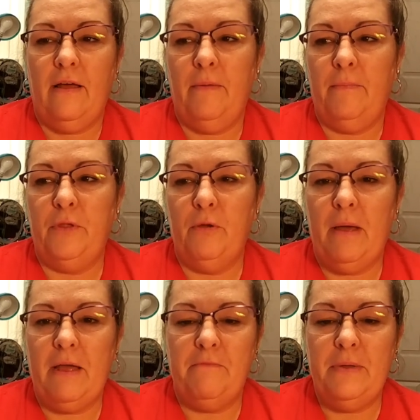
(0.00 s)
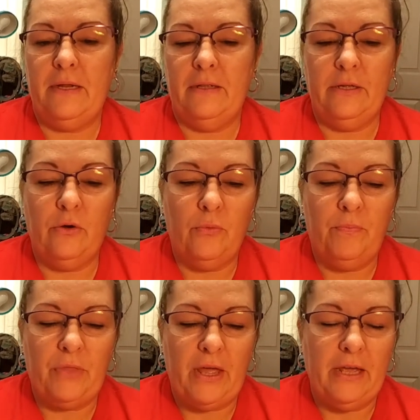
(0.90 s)
There may have been a
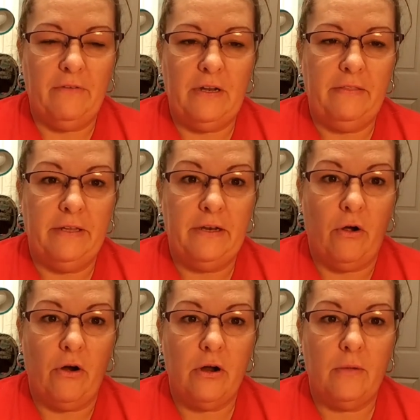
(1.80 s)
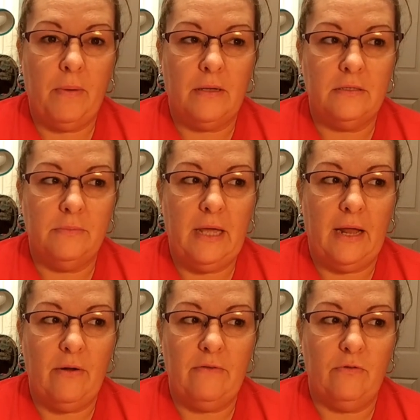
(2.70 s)
little thing of it in the dark, possibly.
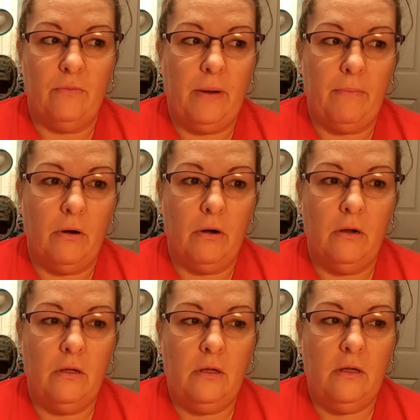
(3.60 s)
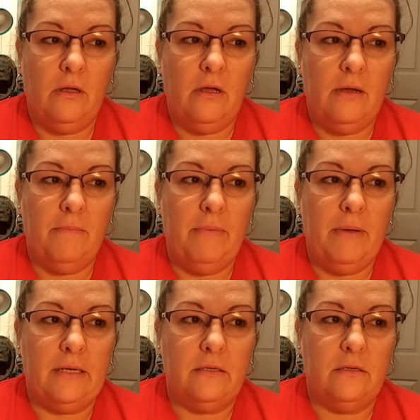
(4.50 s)
I don't even remember.
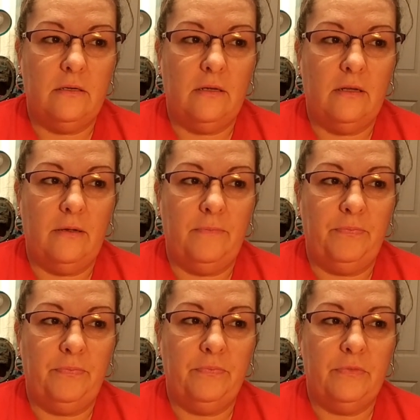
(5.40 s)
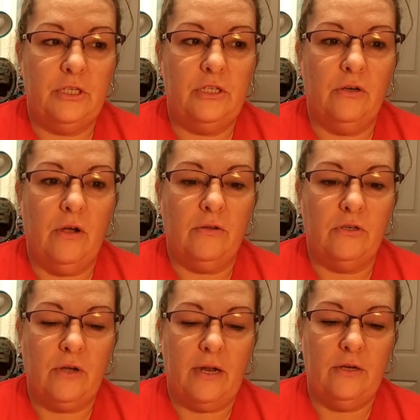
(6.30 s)
But this year I'll
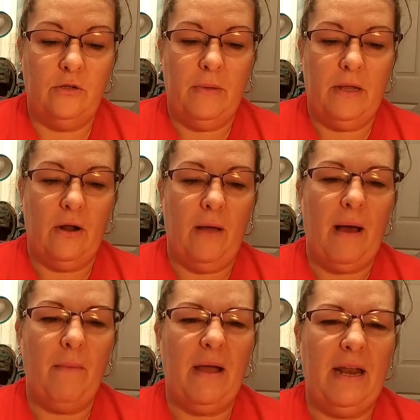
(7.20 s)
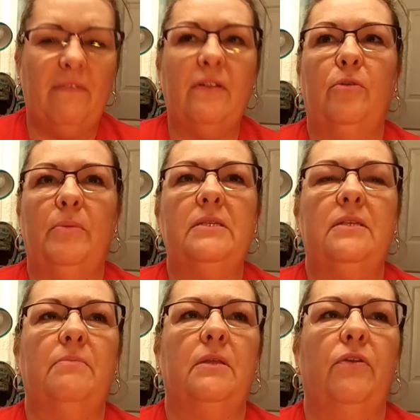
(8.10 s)
try to do better. I might have a little bit of
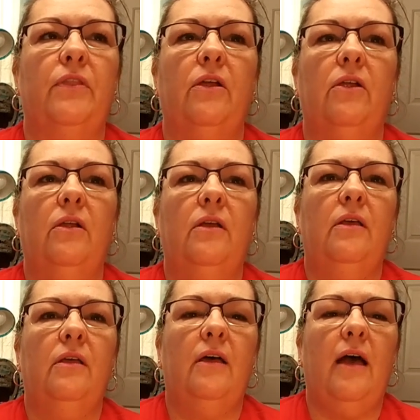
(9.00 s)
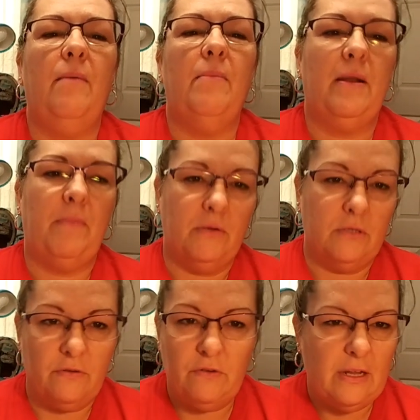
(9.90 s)
something on there. I might have
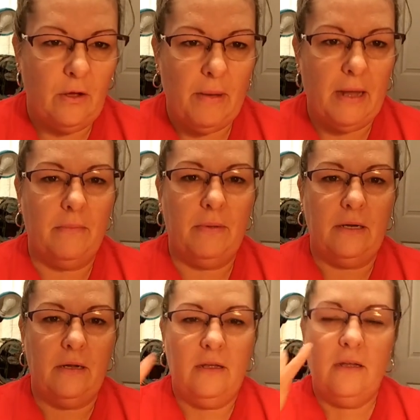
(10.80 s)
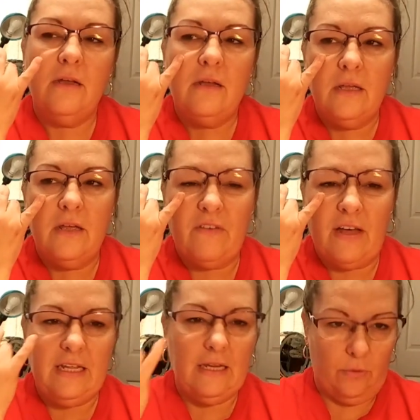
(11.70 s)
posted a video about it, but if
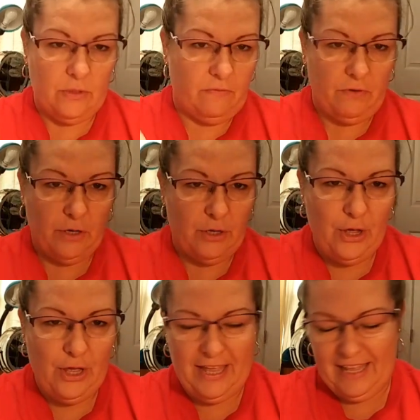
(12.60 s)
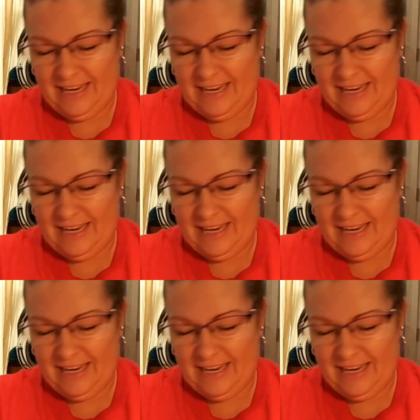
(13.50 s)
I did, it wasn't very good.